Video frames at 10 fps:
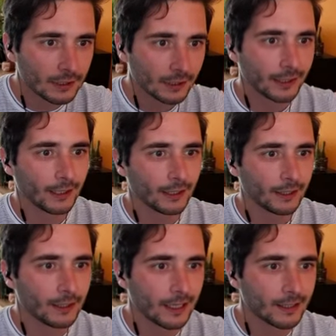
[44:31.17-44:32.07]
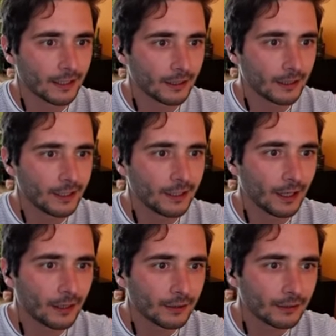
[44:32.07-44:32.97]
Hik is asking, is the
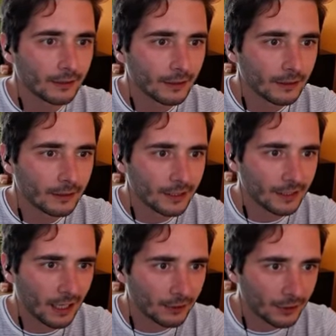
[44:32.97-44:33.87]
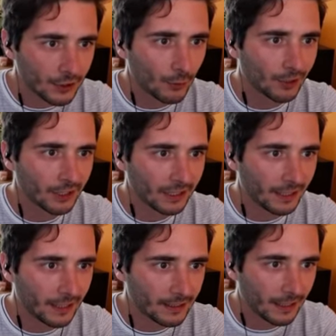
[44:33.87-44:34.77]
artist you are taking
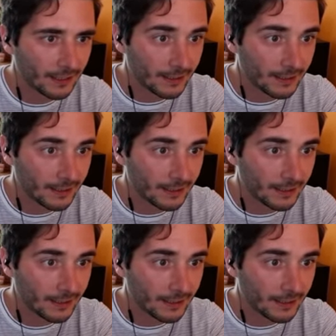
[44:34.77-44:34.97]
as